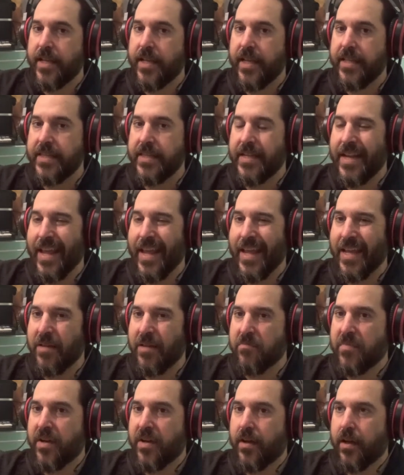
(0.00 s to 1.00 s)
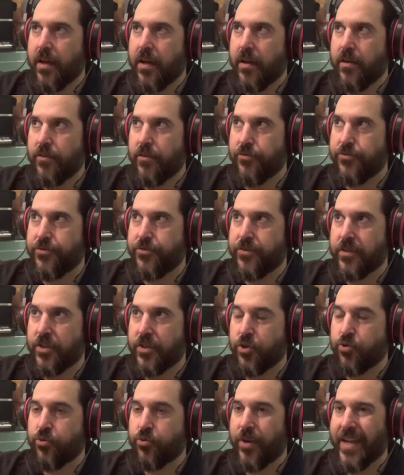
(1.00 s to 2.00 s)
in the name of
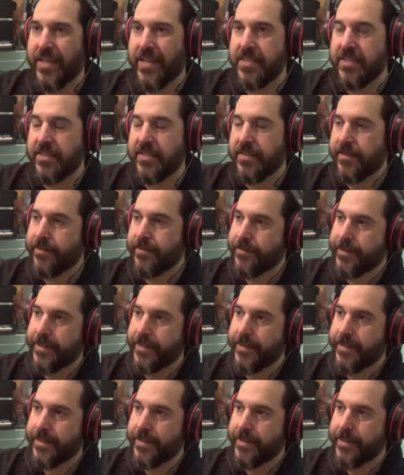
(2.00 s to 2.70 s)
Christ.